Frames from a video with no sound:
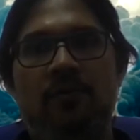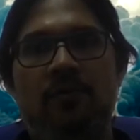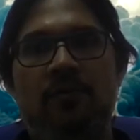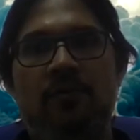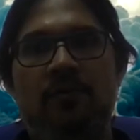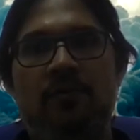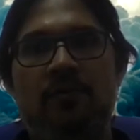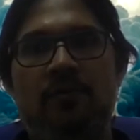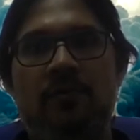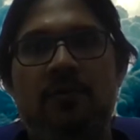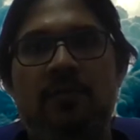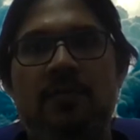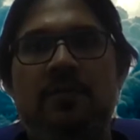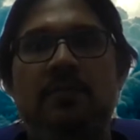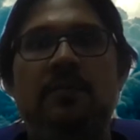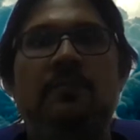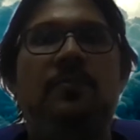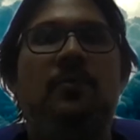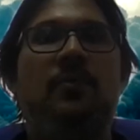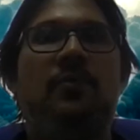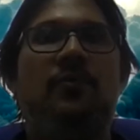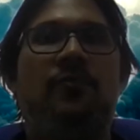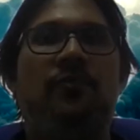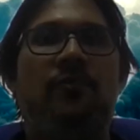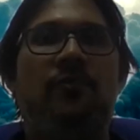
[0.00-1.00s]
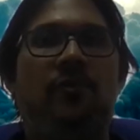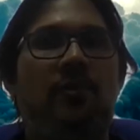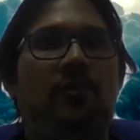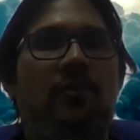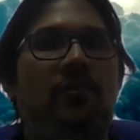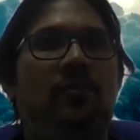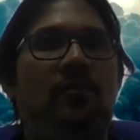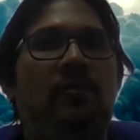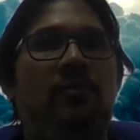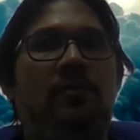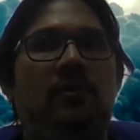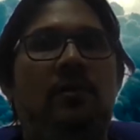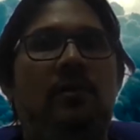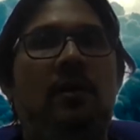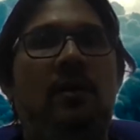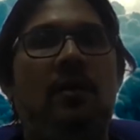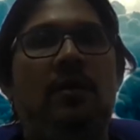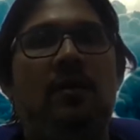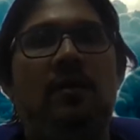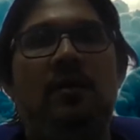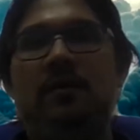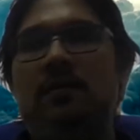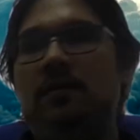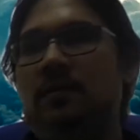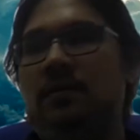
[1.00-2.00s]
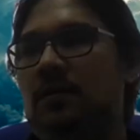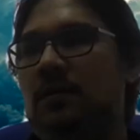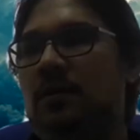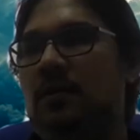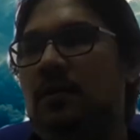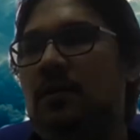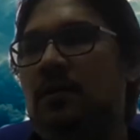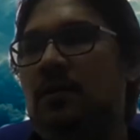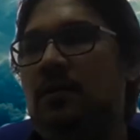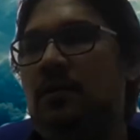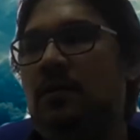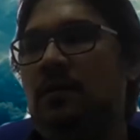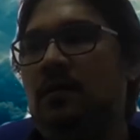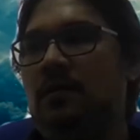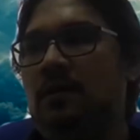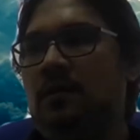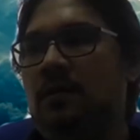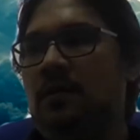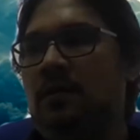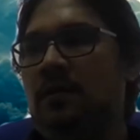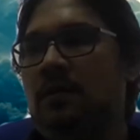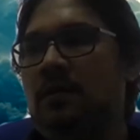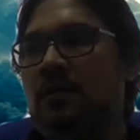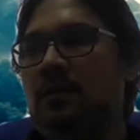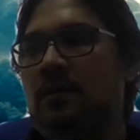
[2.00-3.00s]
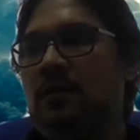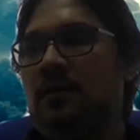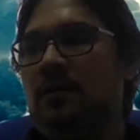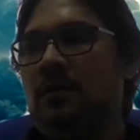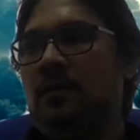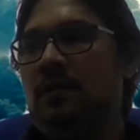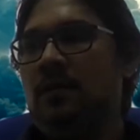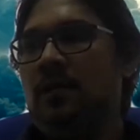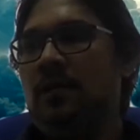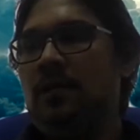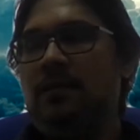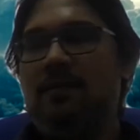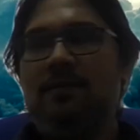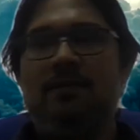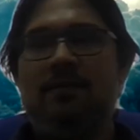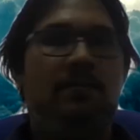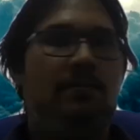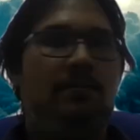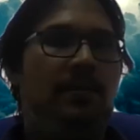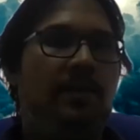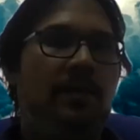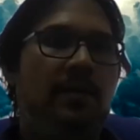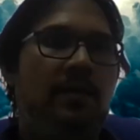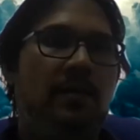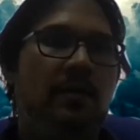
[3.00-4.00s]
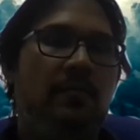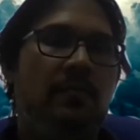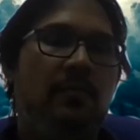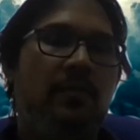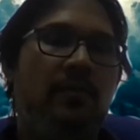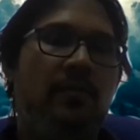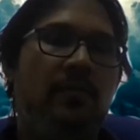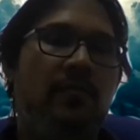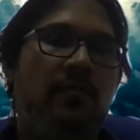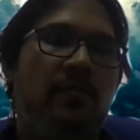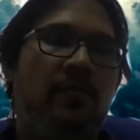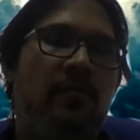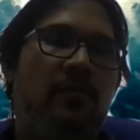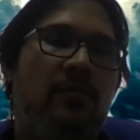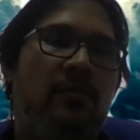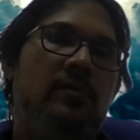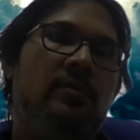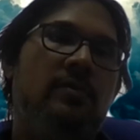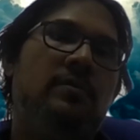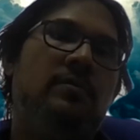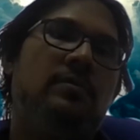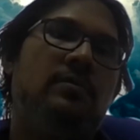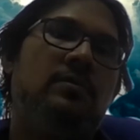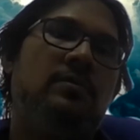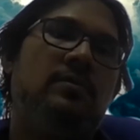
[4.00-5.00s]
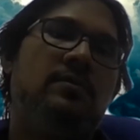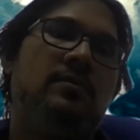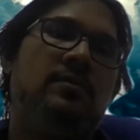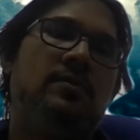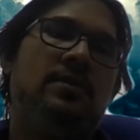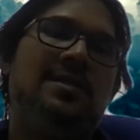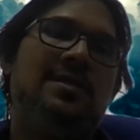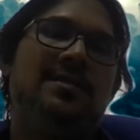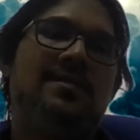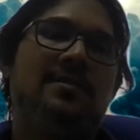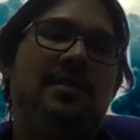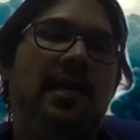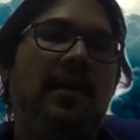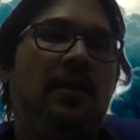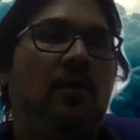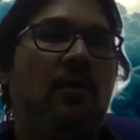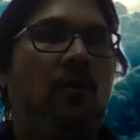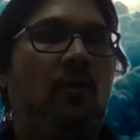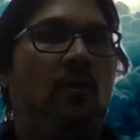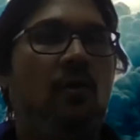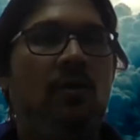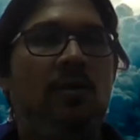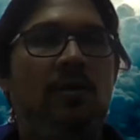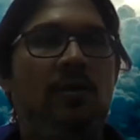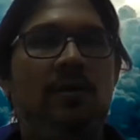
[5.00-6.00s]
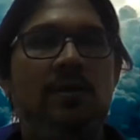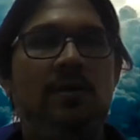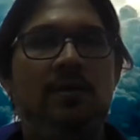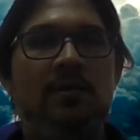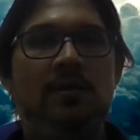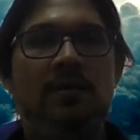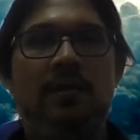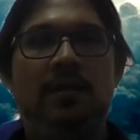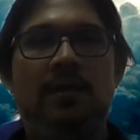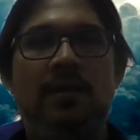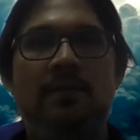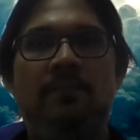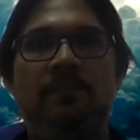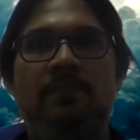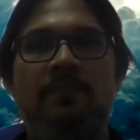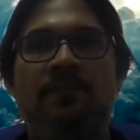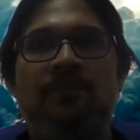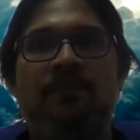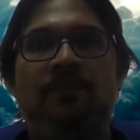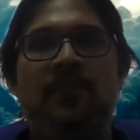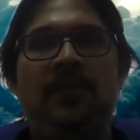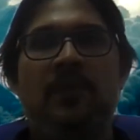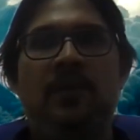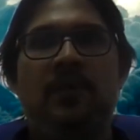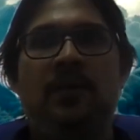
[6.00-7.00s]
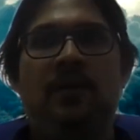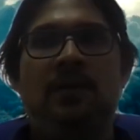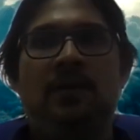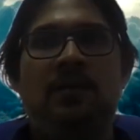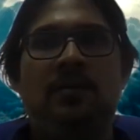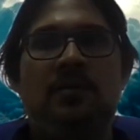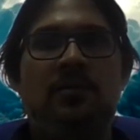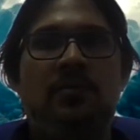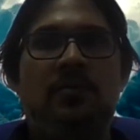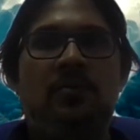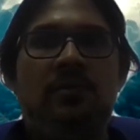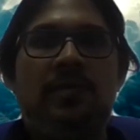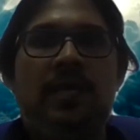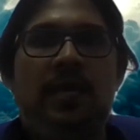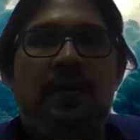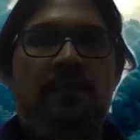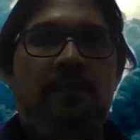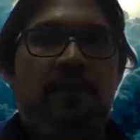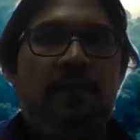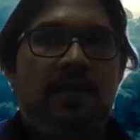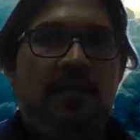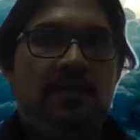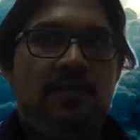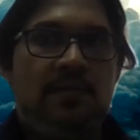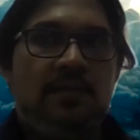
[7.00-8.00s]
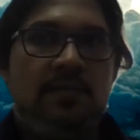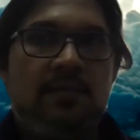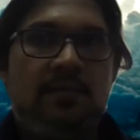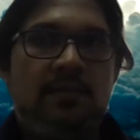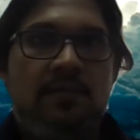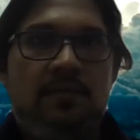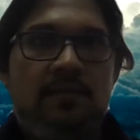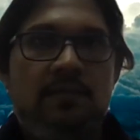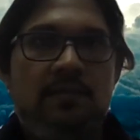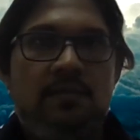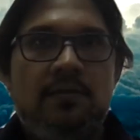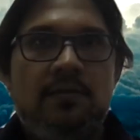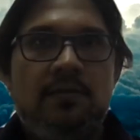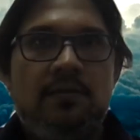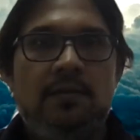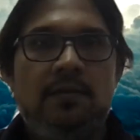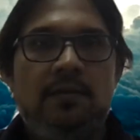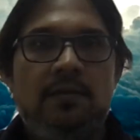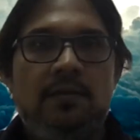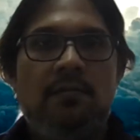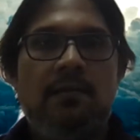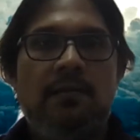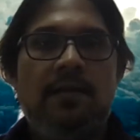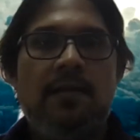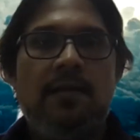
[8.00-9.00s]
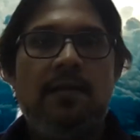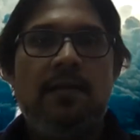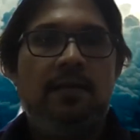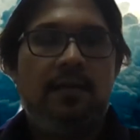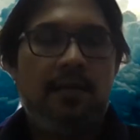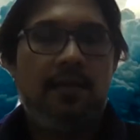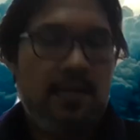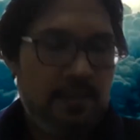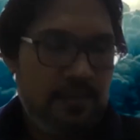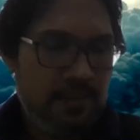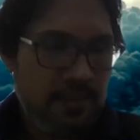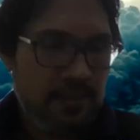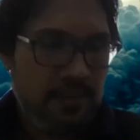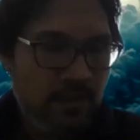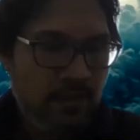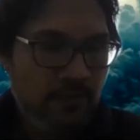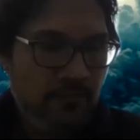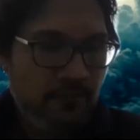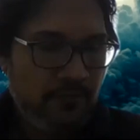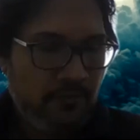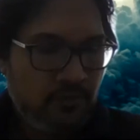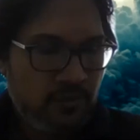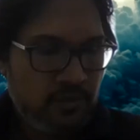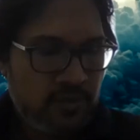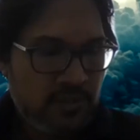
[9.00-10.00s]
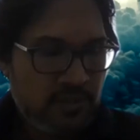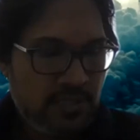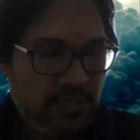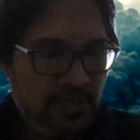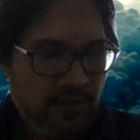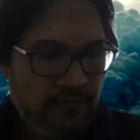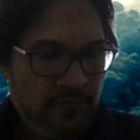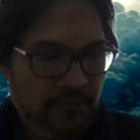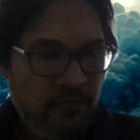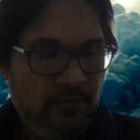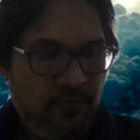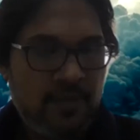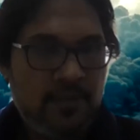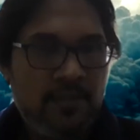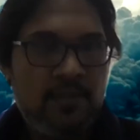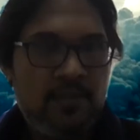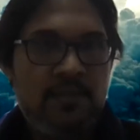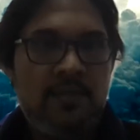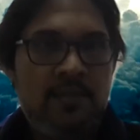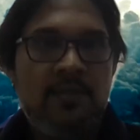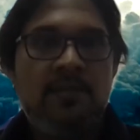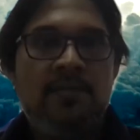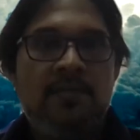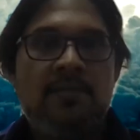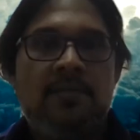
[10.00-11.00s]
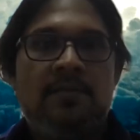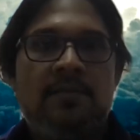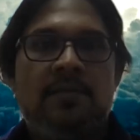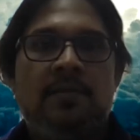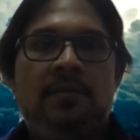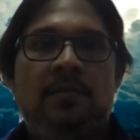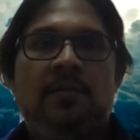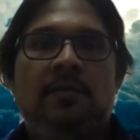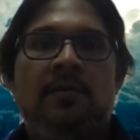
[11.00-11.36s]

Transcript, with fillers: So digital portfolio, not a uh, like printed portfolio. It's like old time. So do that place, right? And then of course there are a few other things.